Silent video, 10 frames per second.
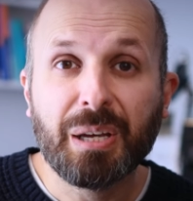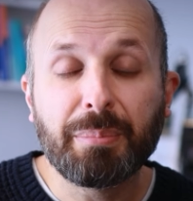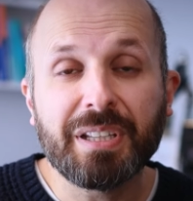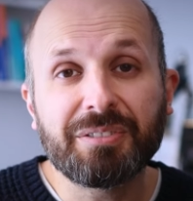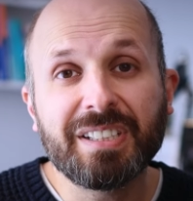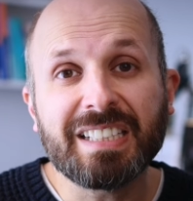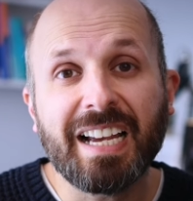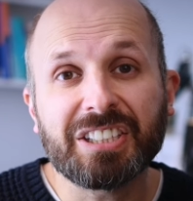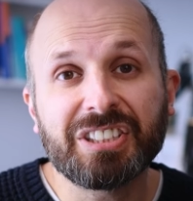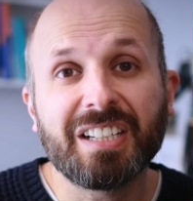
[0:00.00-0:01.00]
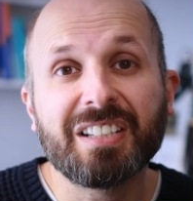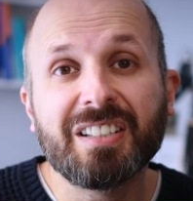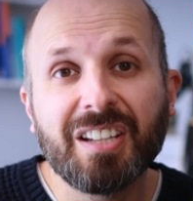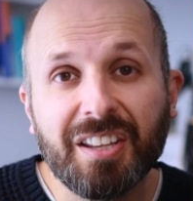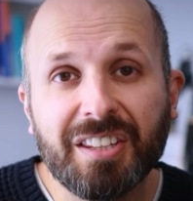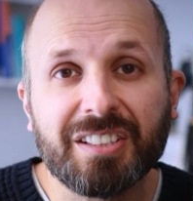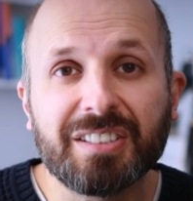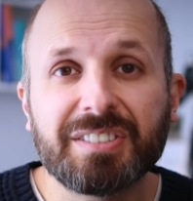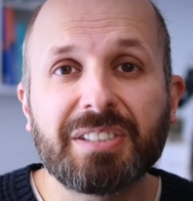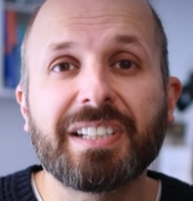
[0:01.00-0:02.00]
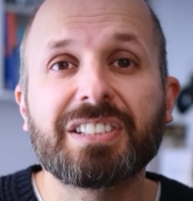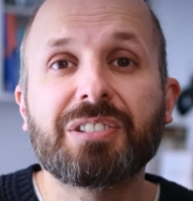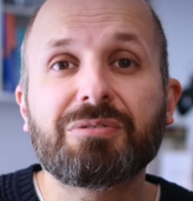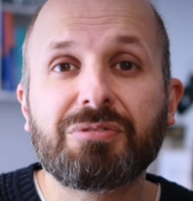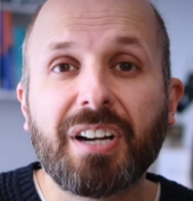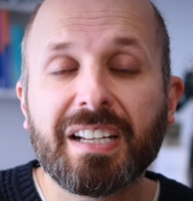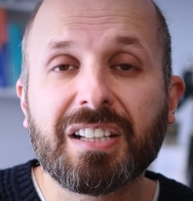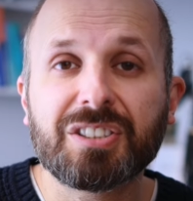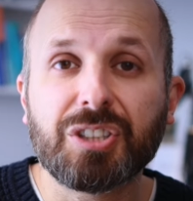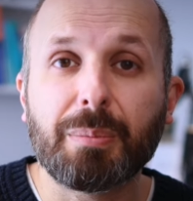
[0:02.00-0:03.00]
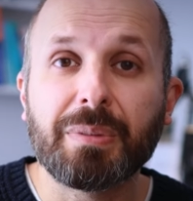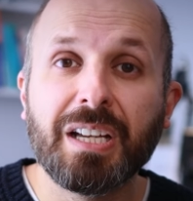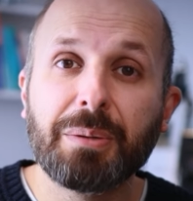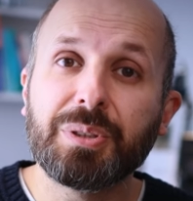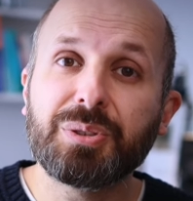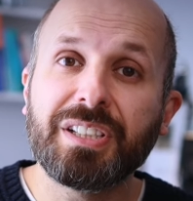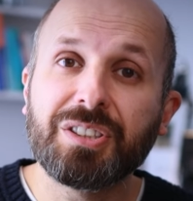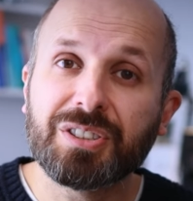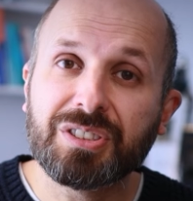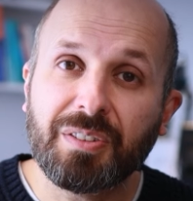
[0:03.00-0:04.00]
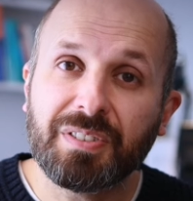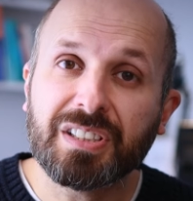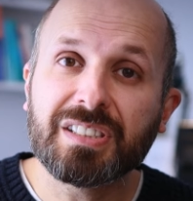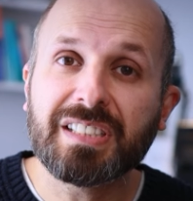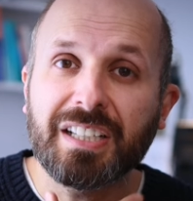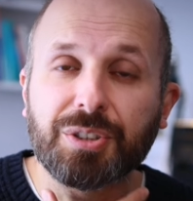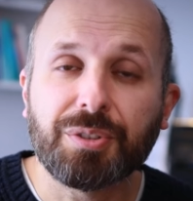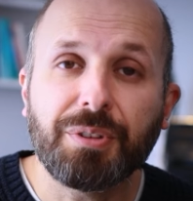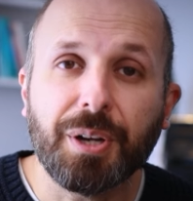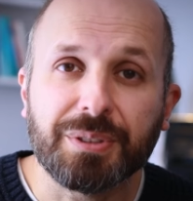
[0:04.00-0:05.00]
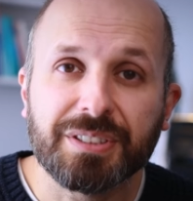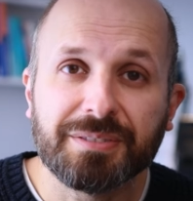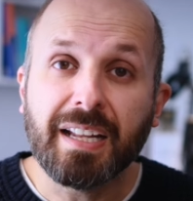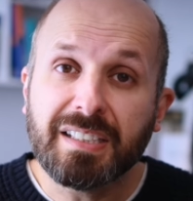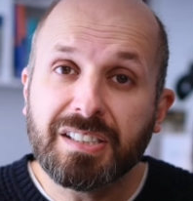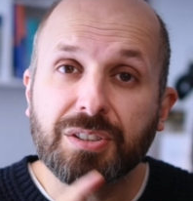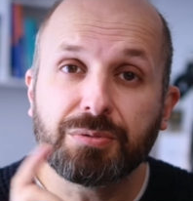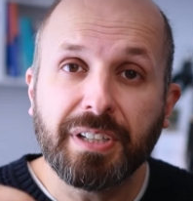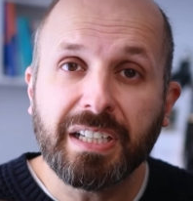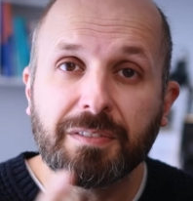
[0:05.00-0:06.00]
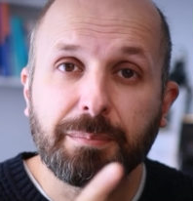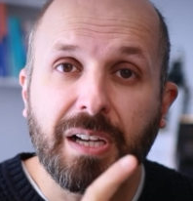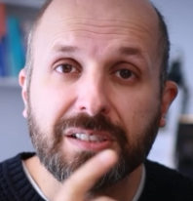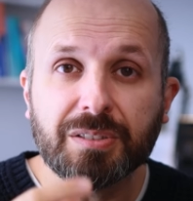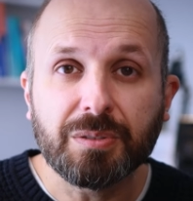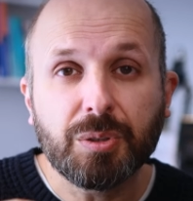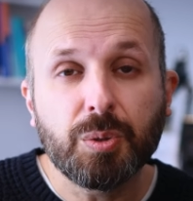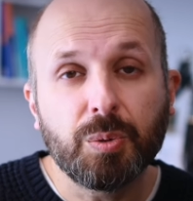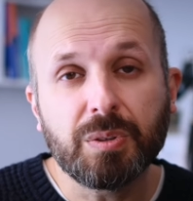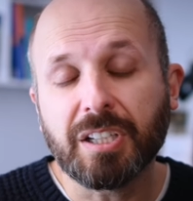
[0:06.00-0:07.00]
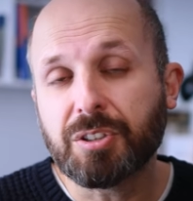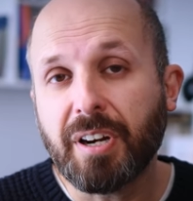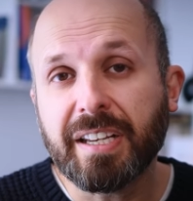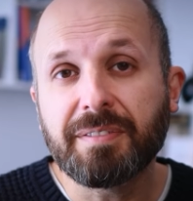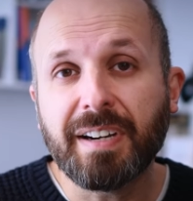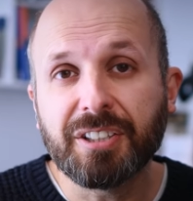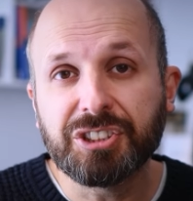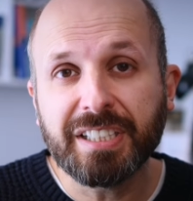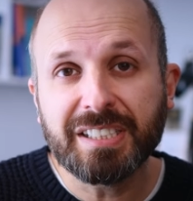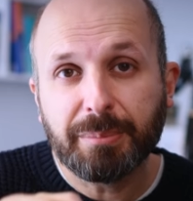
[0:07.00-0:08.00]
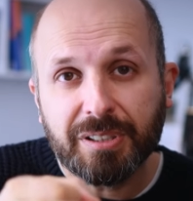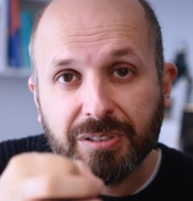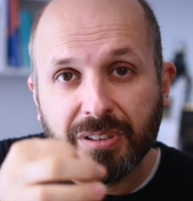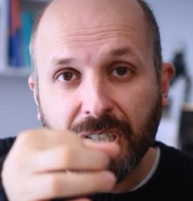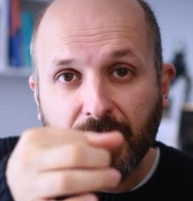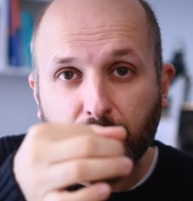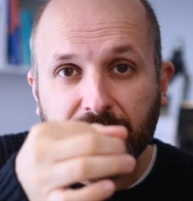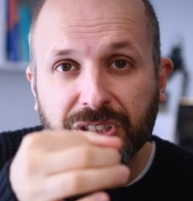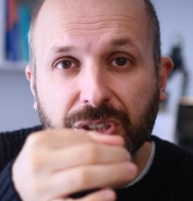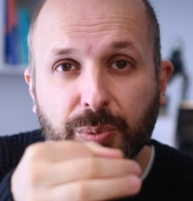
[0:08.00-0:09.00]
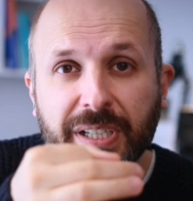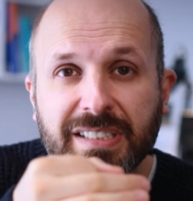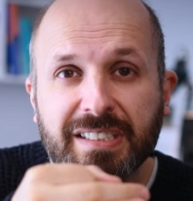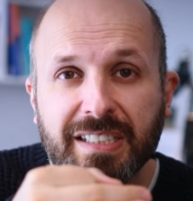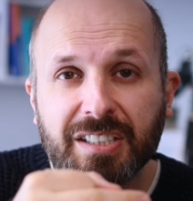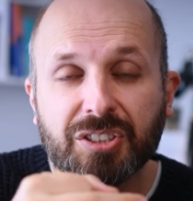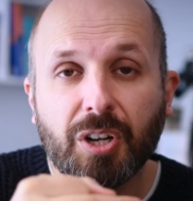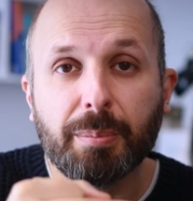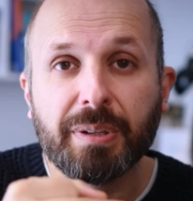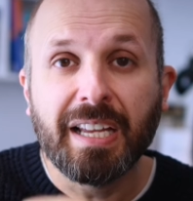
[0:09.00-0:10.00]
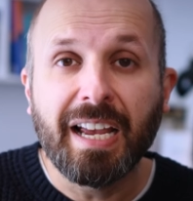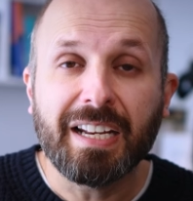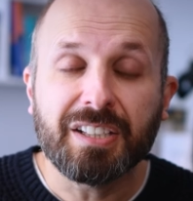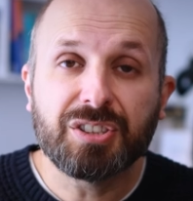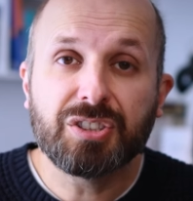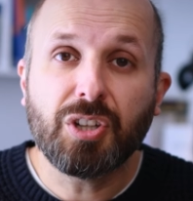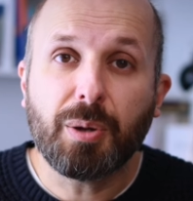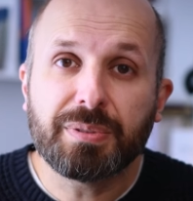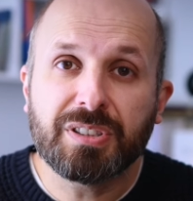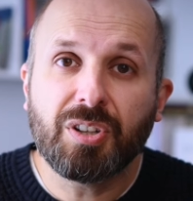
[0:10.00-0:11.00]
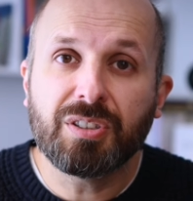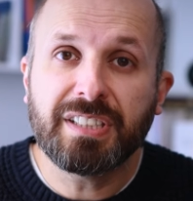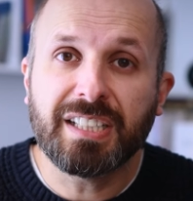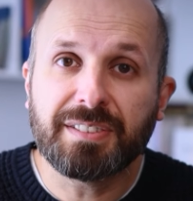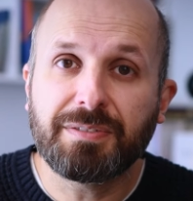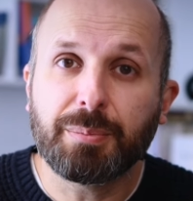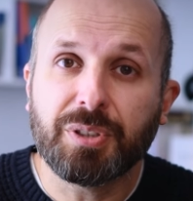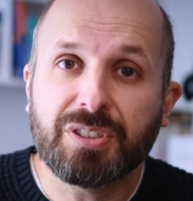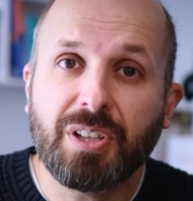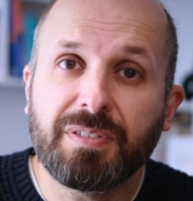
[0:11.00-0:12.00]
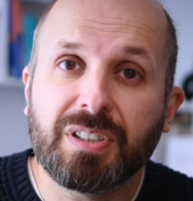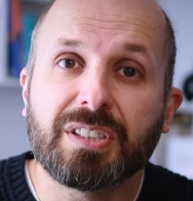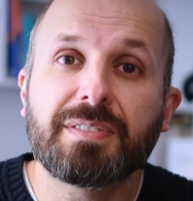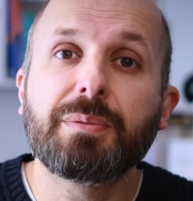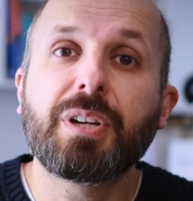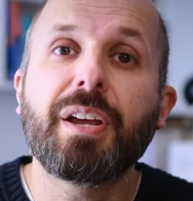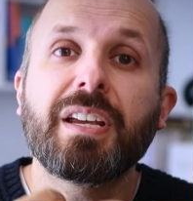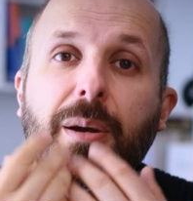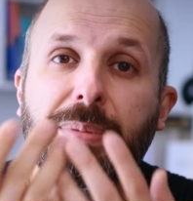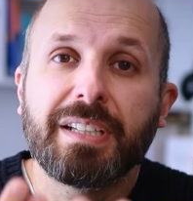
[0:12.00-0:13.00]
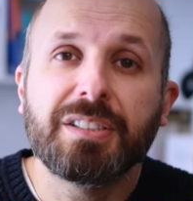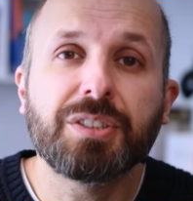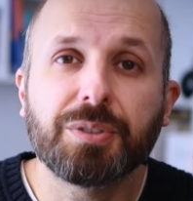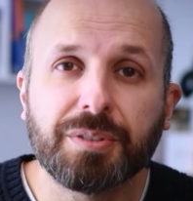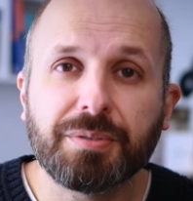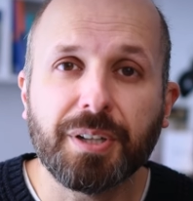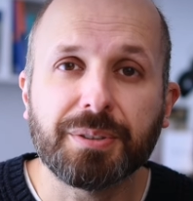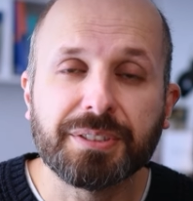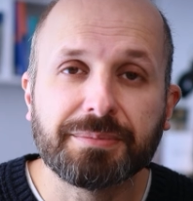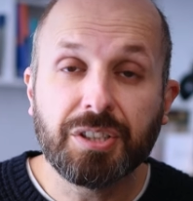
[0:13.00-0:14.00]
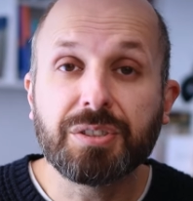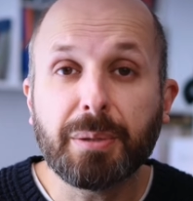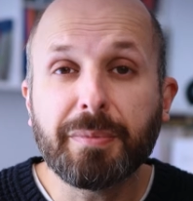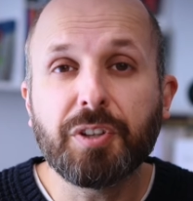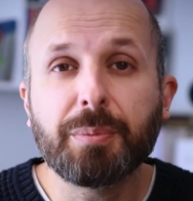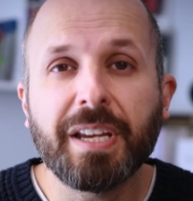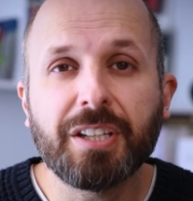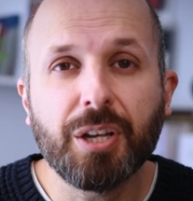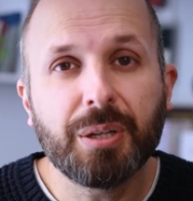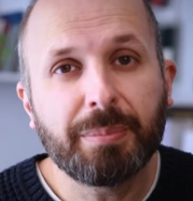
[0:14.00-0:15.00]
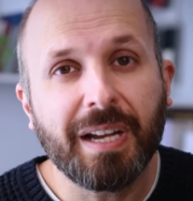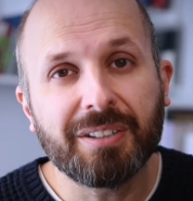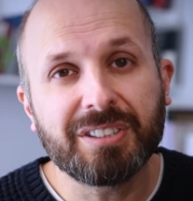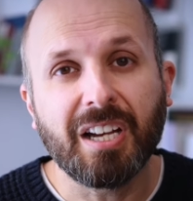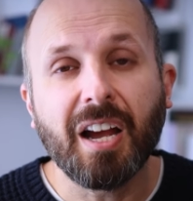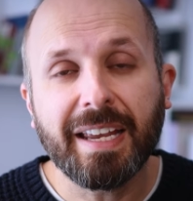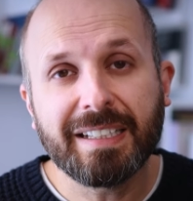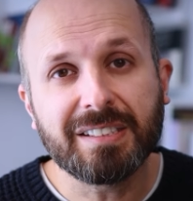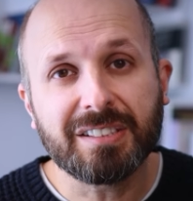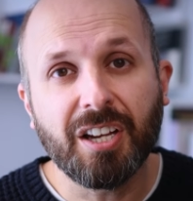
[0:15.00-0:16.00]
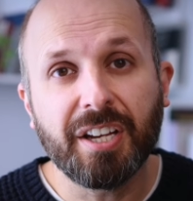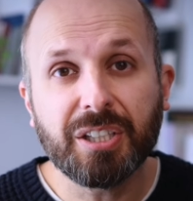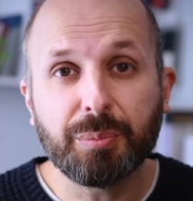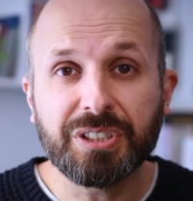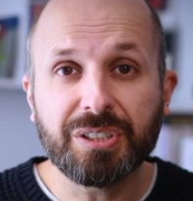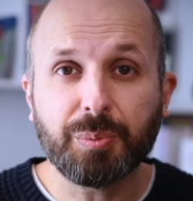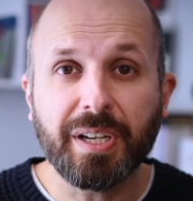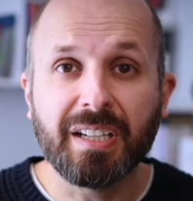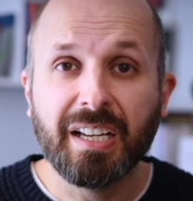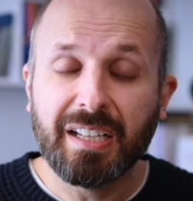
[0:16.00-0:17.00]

But there is actually another sphincter right at the top between your esophagus and your throat. And this is a ring of muscle called the Cricopharyngeus muscle, which squeezes at the top and it stops contents from your esophagus from going up into your throat. So some of you may know about a hiatus hernia, which is when